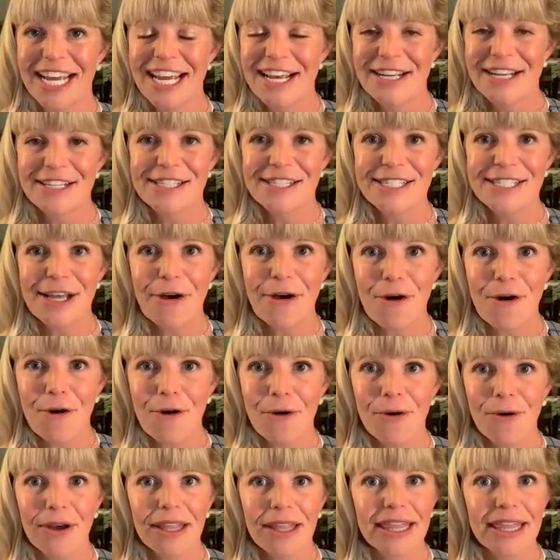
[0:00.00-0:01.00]

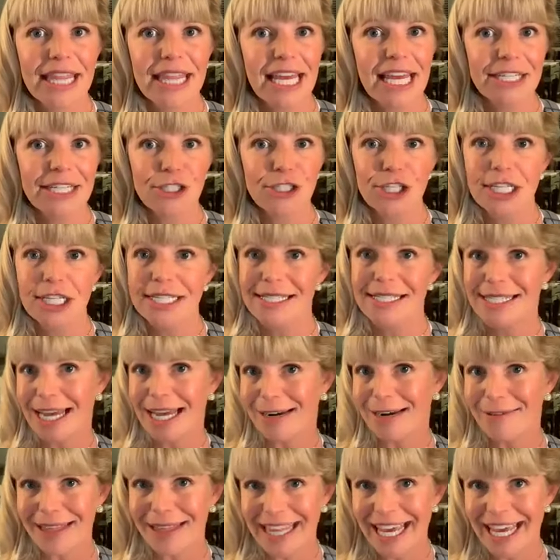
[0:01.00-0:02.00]
So then she's
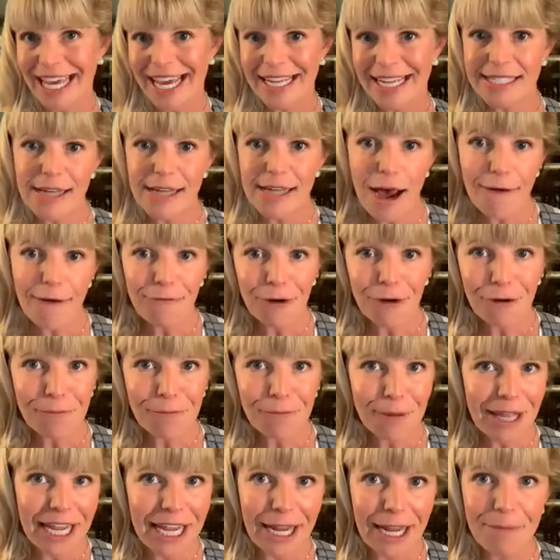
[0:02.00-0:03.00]
done with it, it's off her
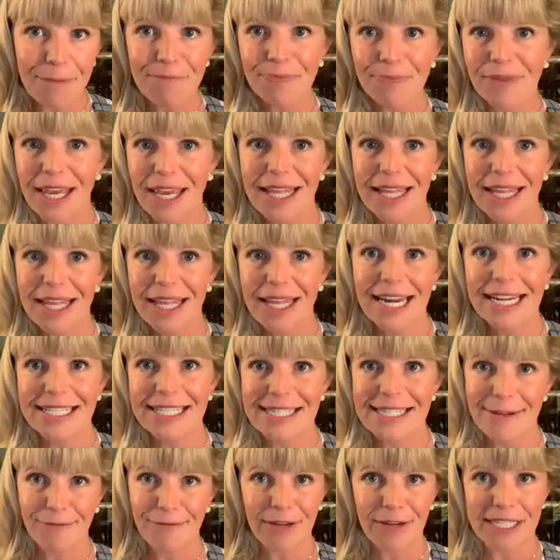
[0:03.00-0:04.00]
plate, and then it's
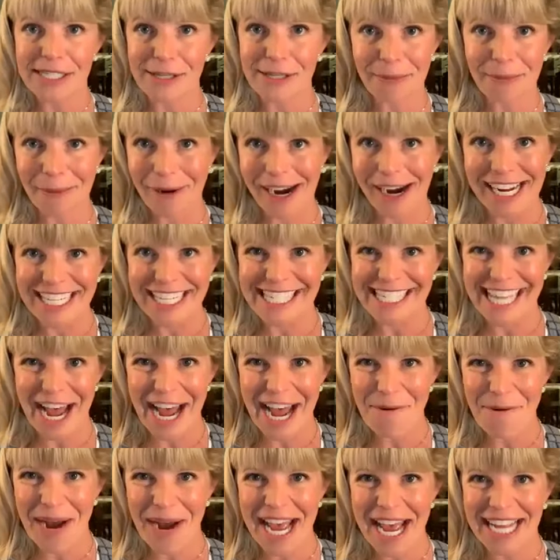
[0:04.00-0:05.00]
a fun surprise that
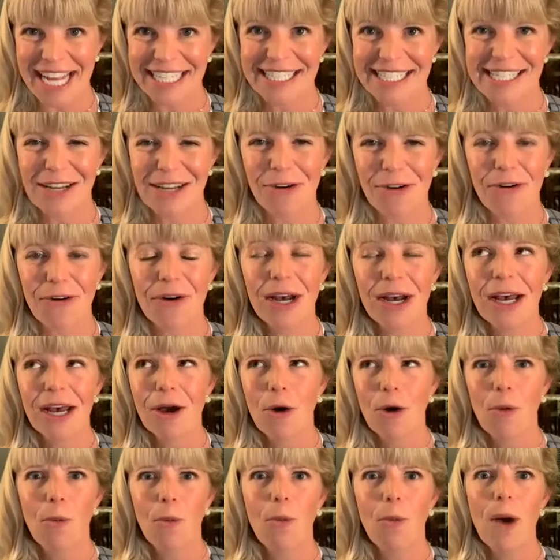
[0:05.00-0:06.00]
way. So
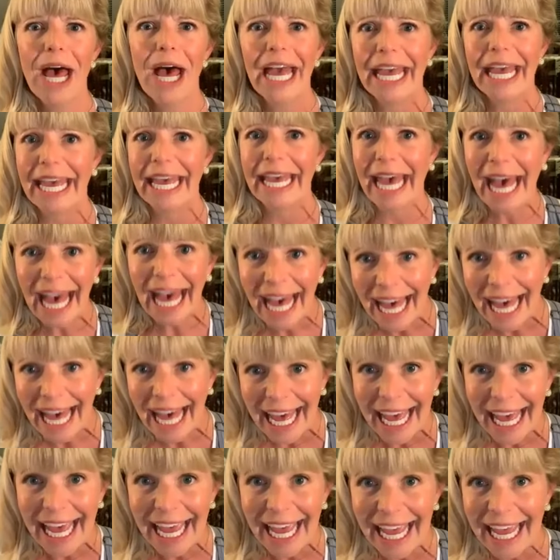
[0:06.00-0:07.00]
what
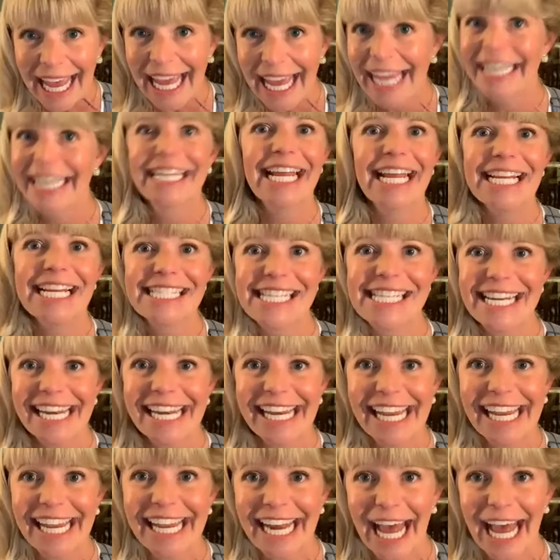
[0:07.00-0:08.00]
guy doesn't
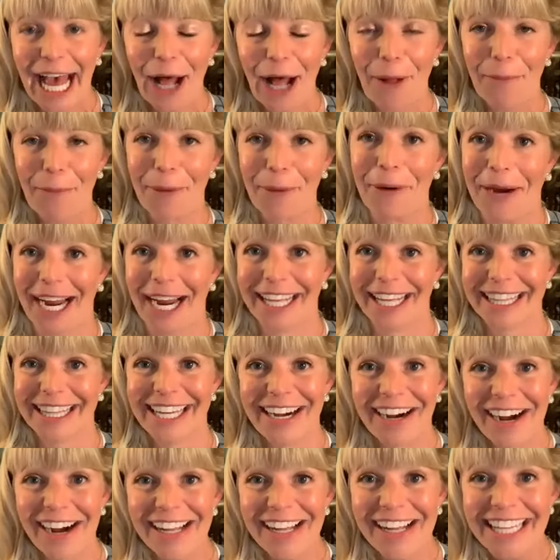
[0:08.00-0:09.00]
need help around the
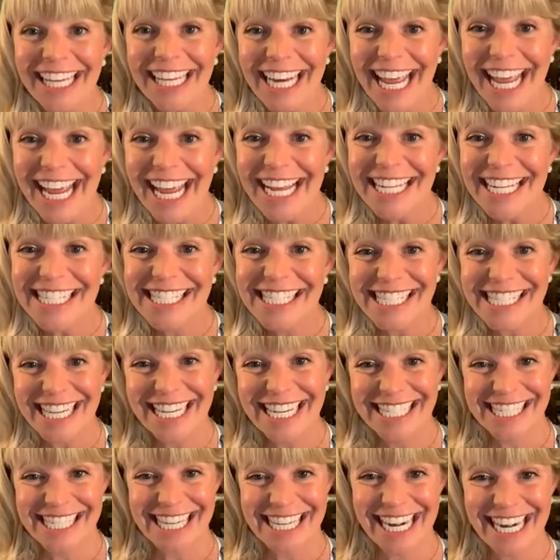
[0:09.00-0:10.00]
holiday
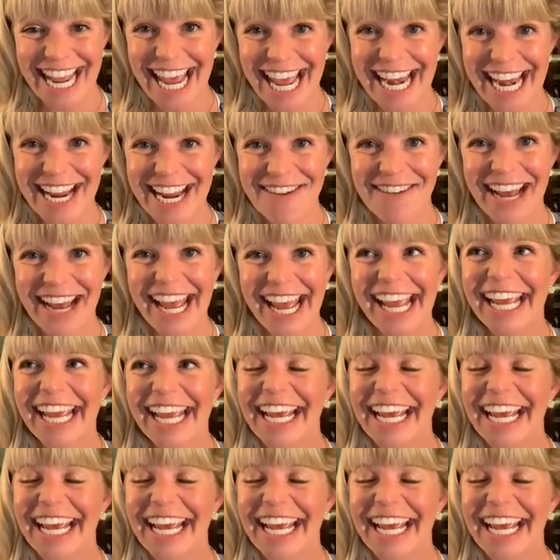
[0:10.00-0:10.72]
season anyway?